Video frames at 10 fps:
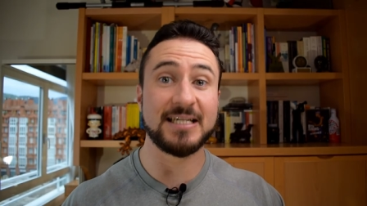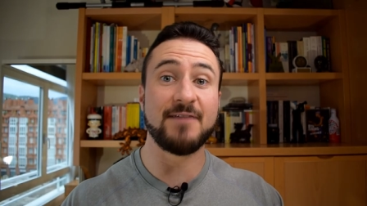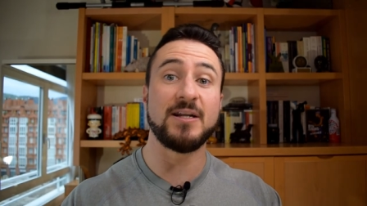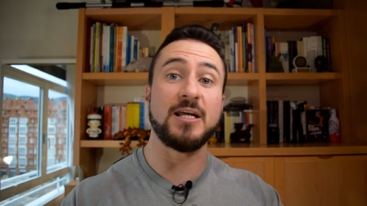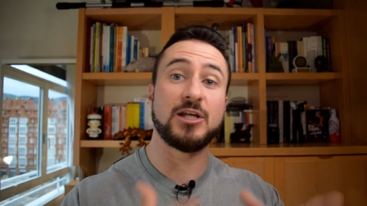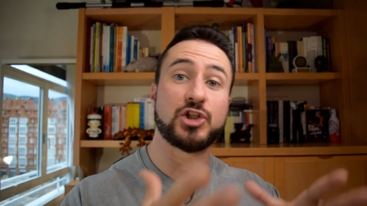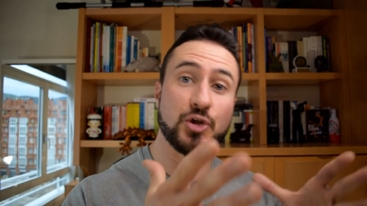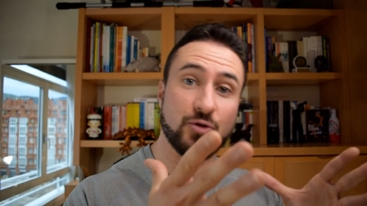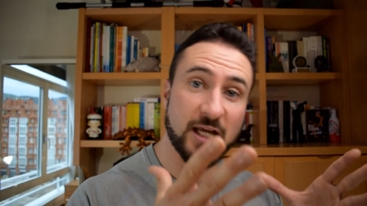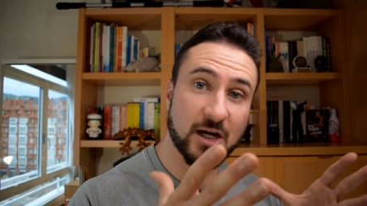given its
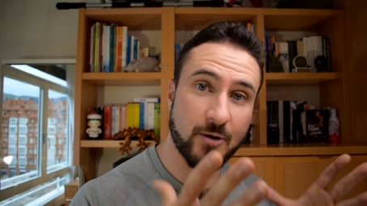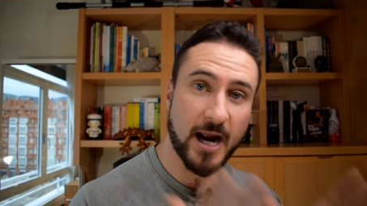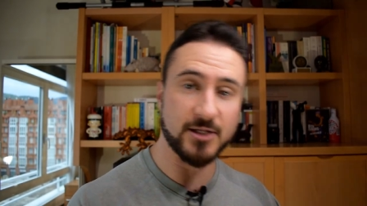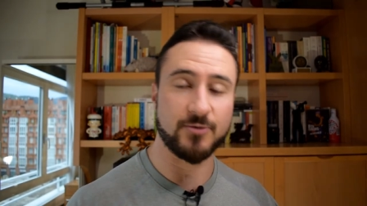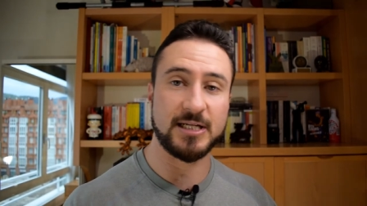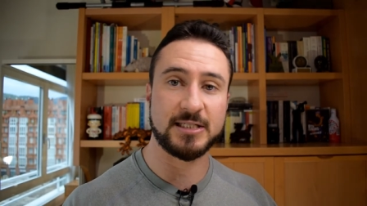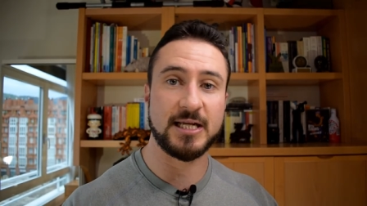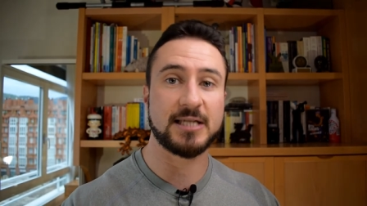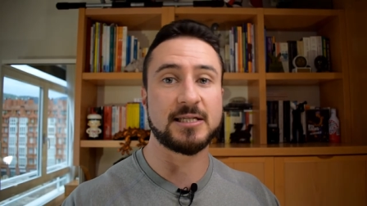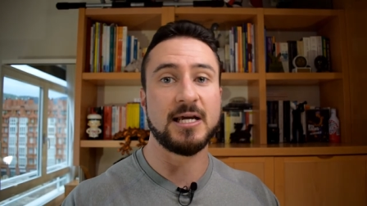unique
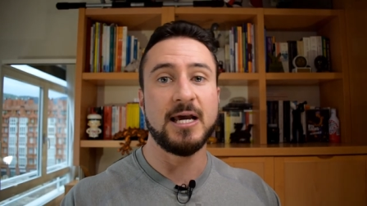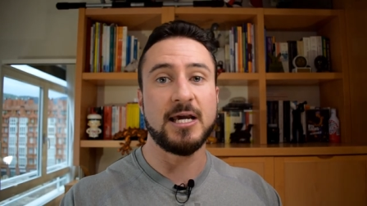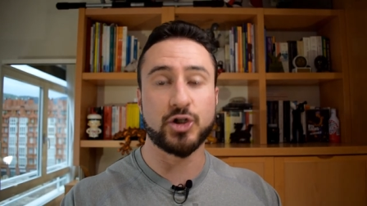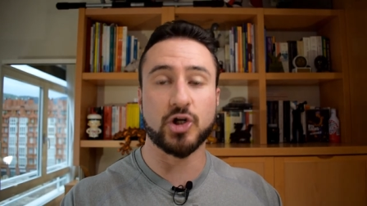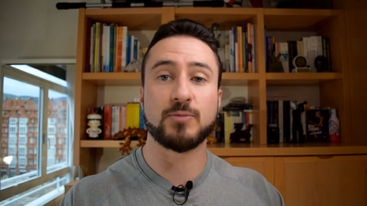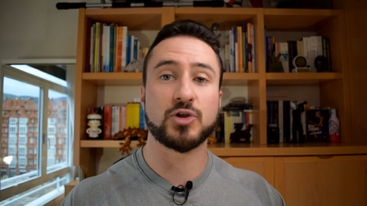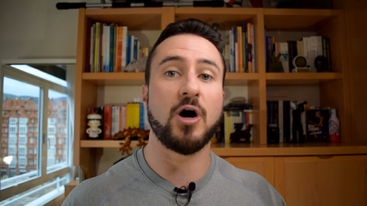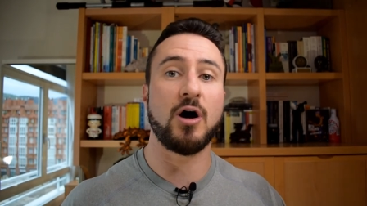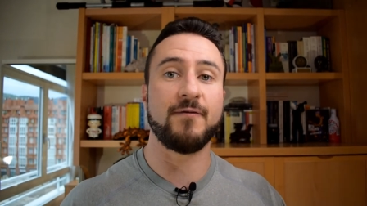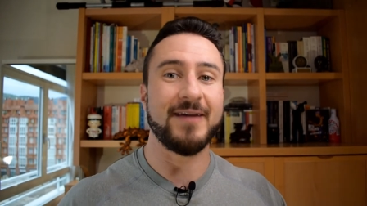characteristics in terms
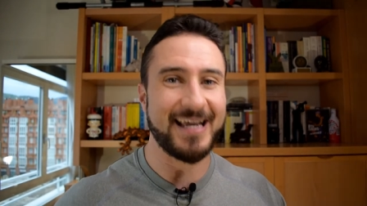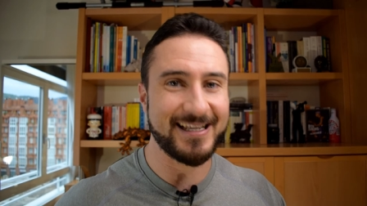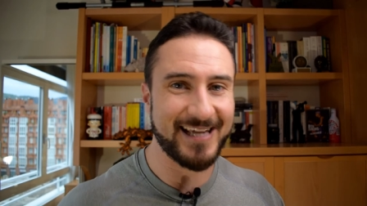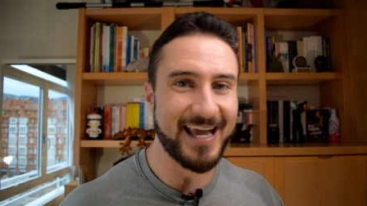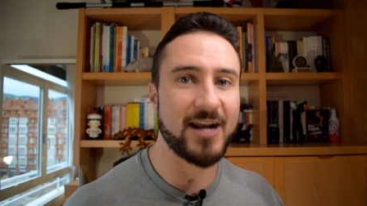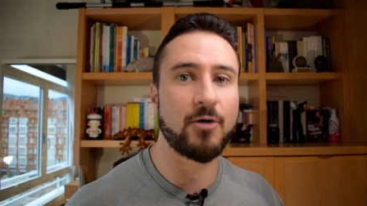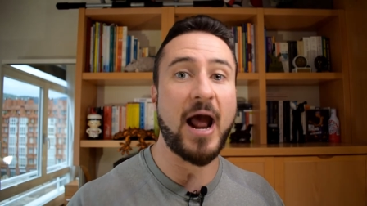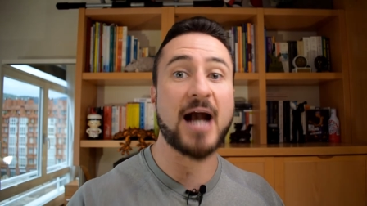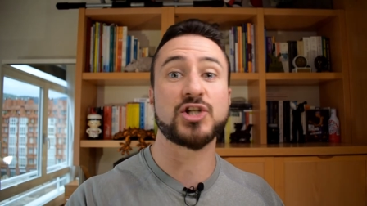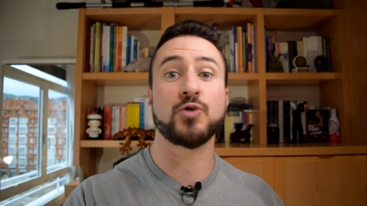of its
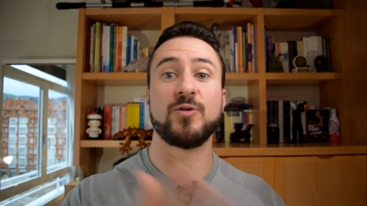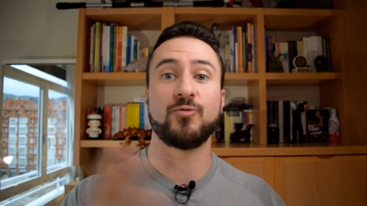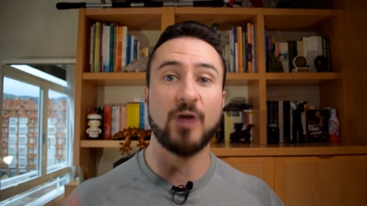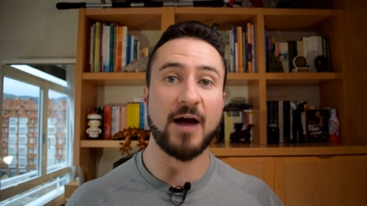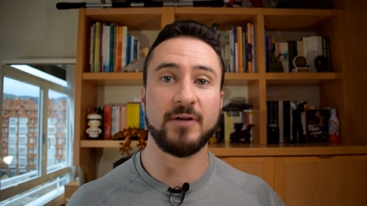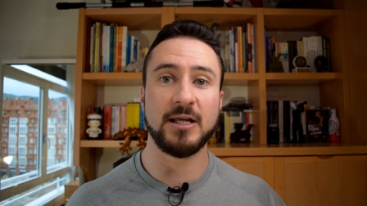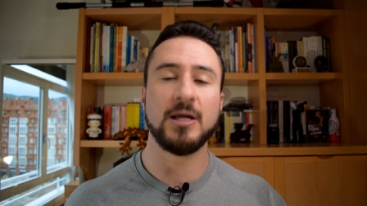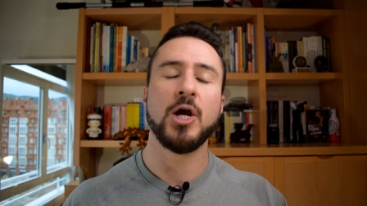interaction with gravity,